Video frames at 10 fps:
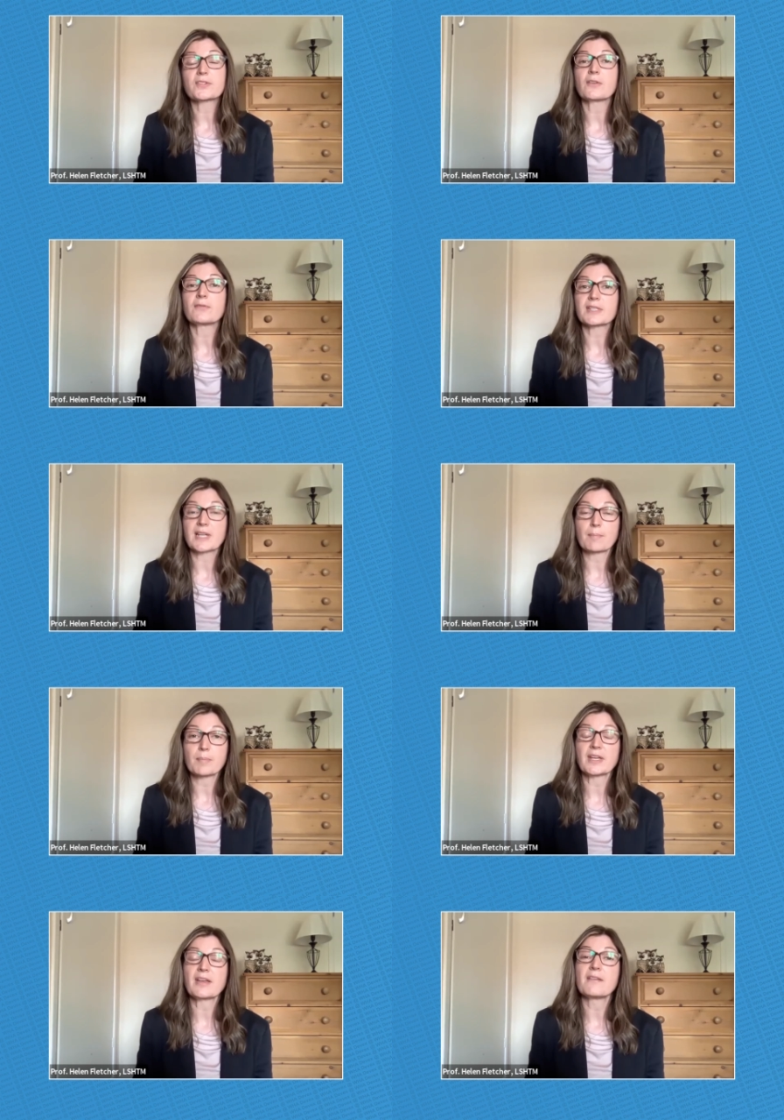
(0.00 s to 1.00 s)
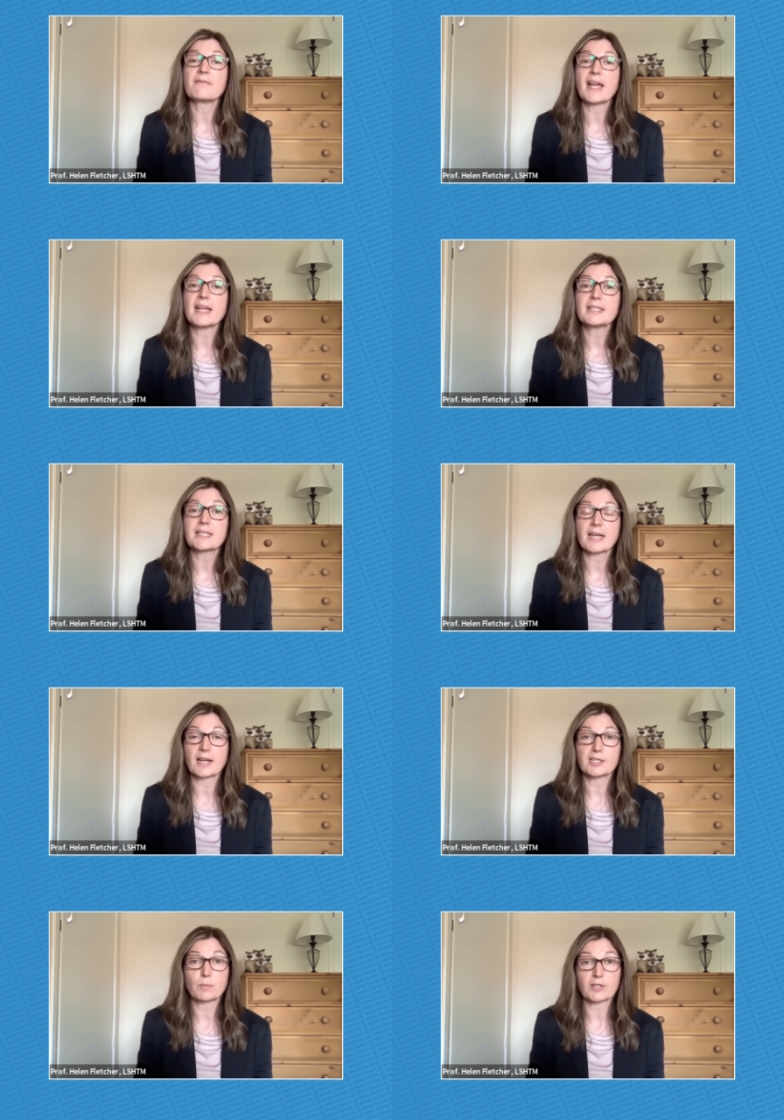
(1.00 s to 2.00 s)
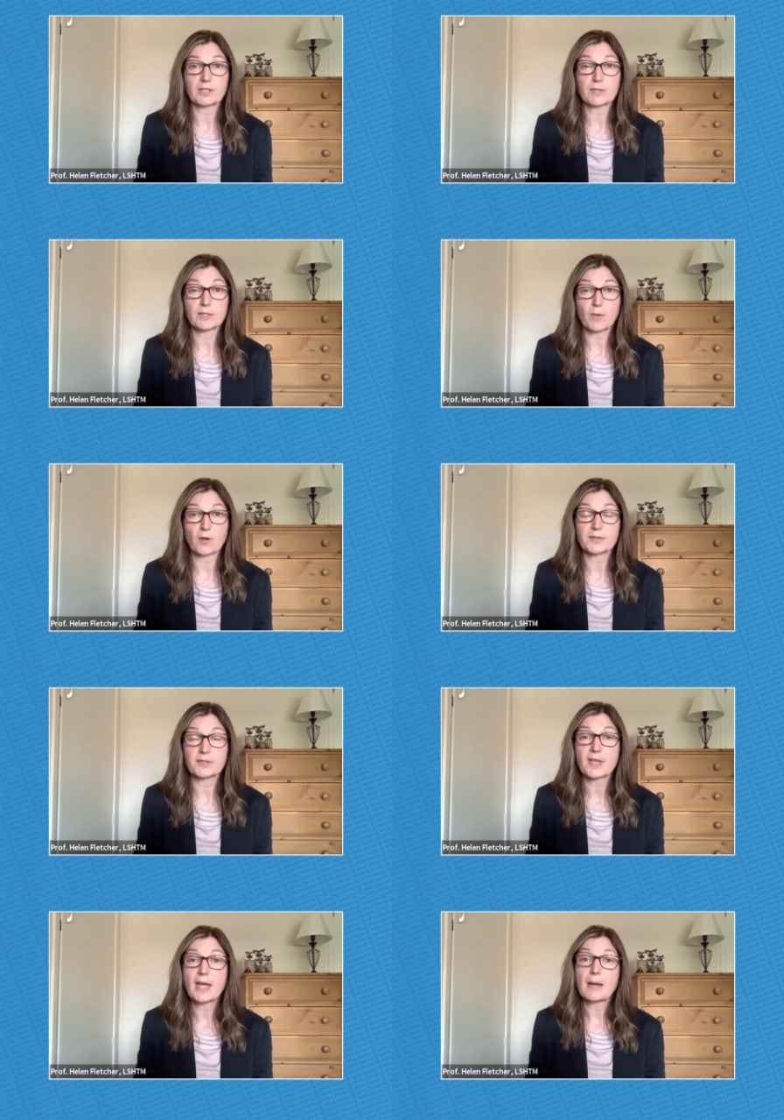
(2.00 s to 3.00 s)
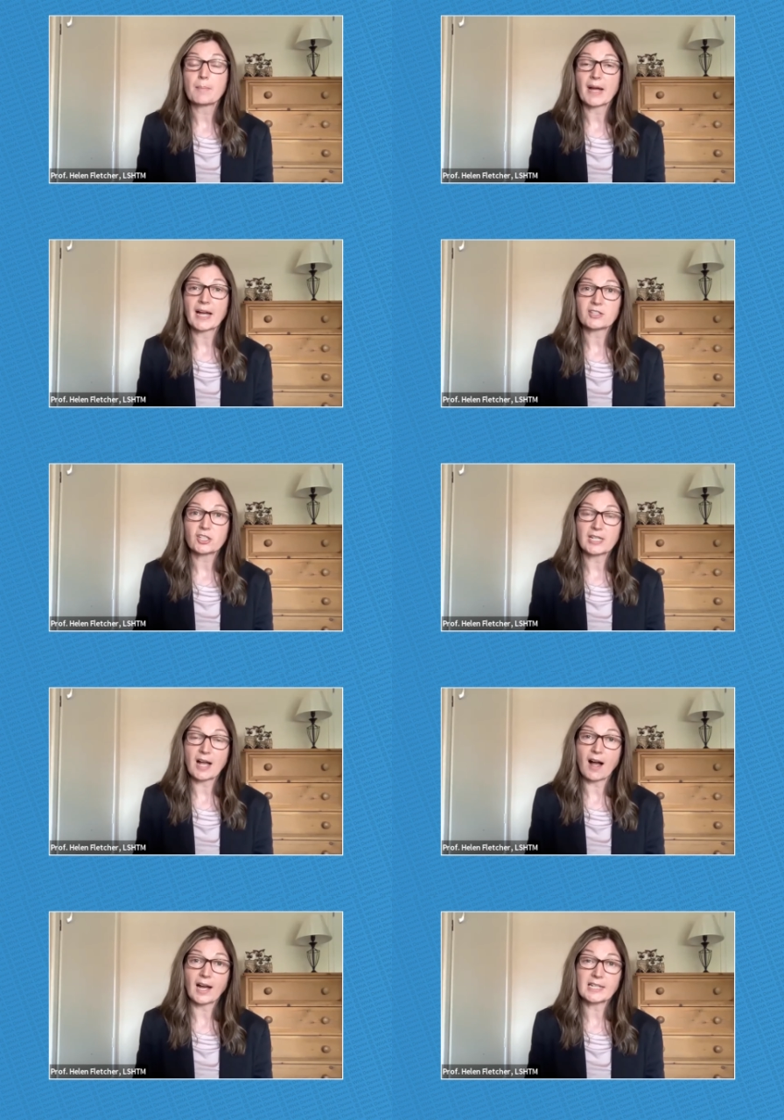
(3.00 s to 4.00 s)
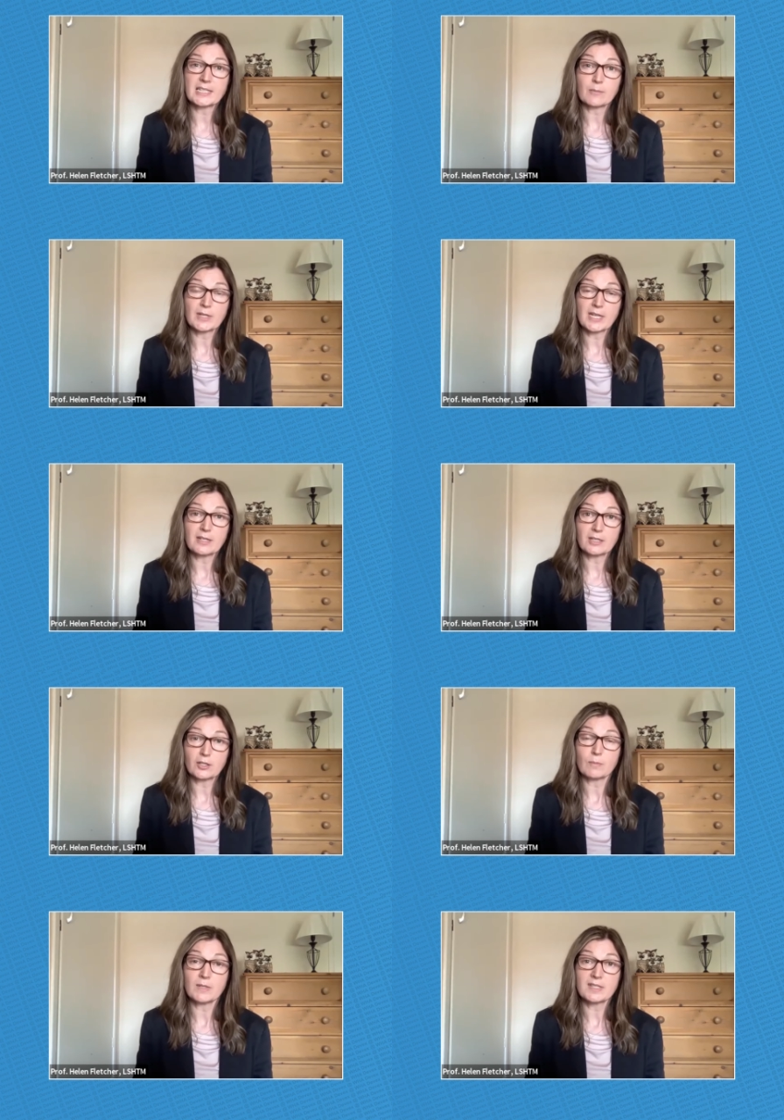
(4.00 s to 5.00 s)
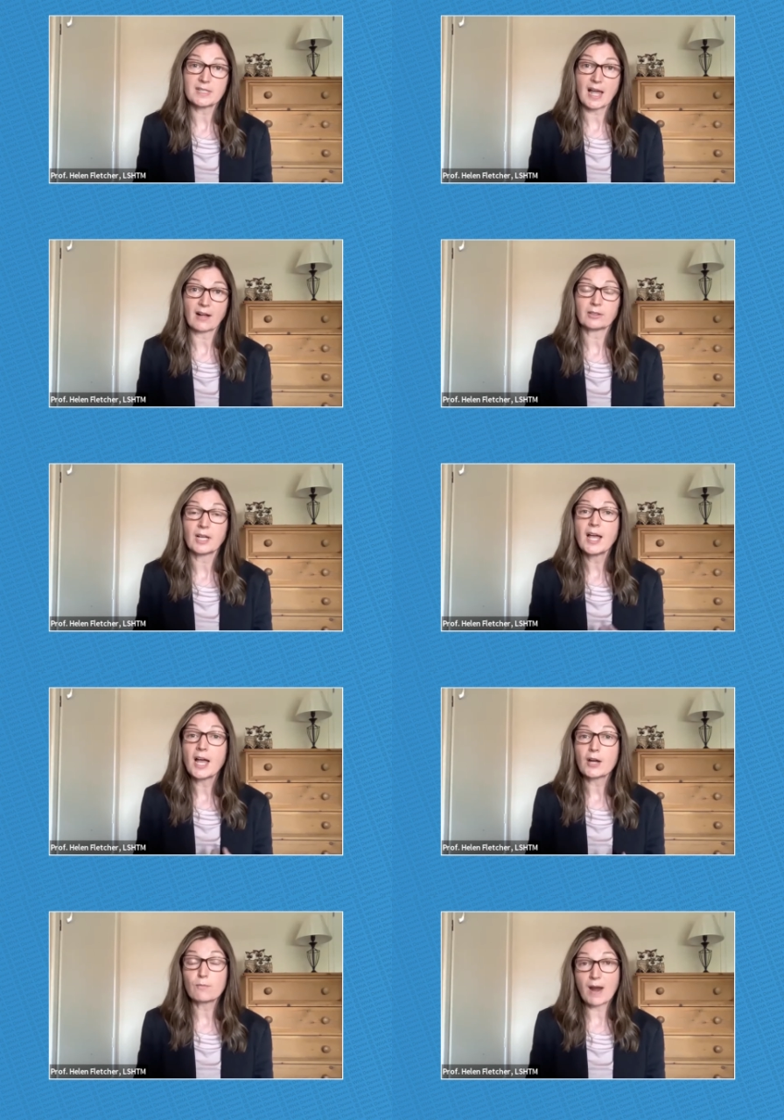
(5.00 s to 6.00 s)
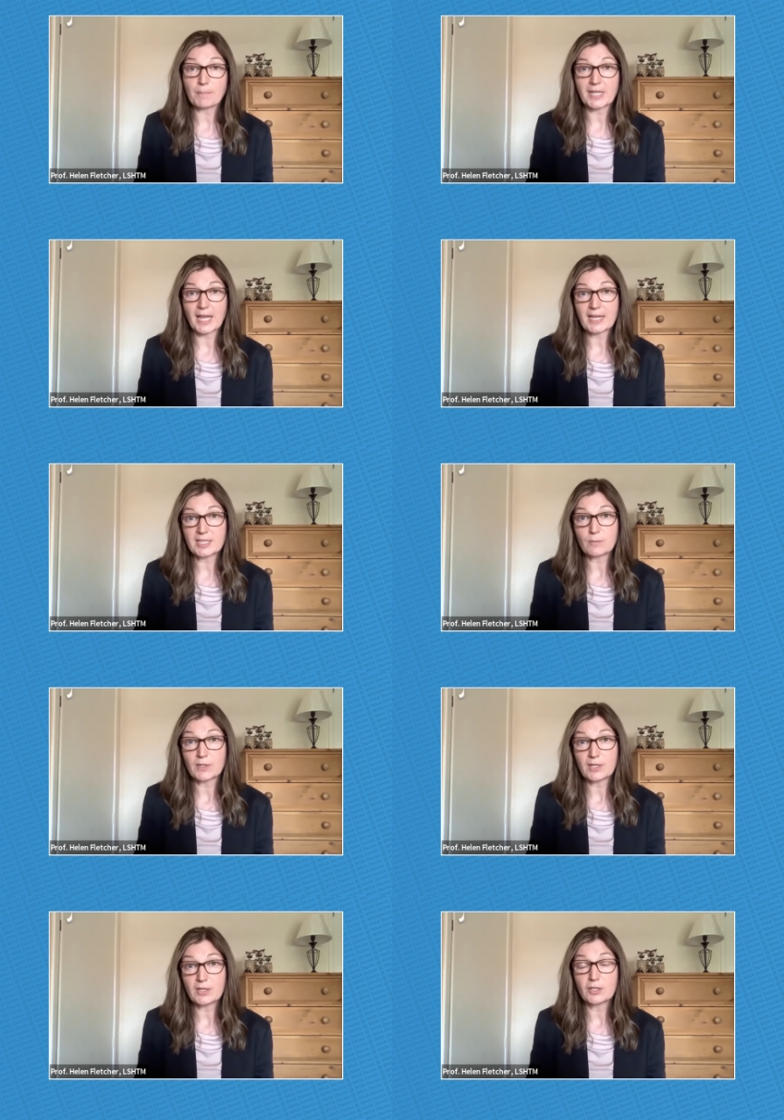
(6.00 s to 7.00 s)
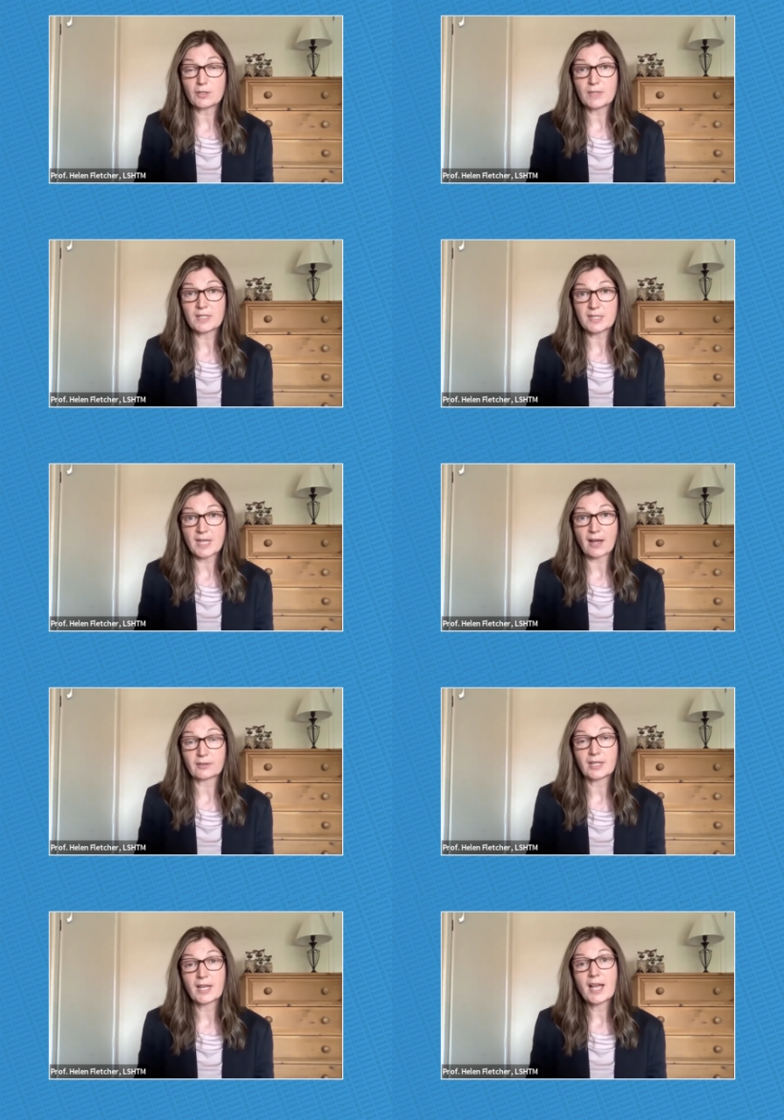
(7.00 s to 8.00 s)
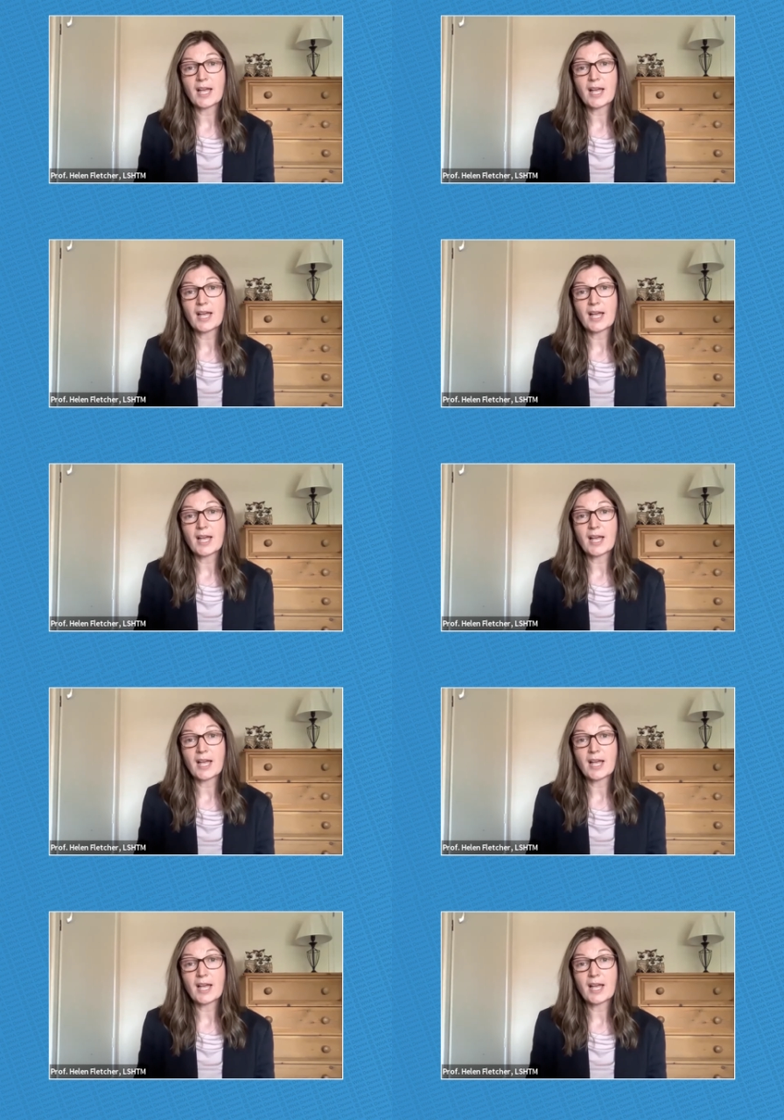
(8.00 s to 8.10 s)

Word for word: So, for example, it evades an antibody response by actually hiding within a human cell and replicating within a human cell.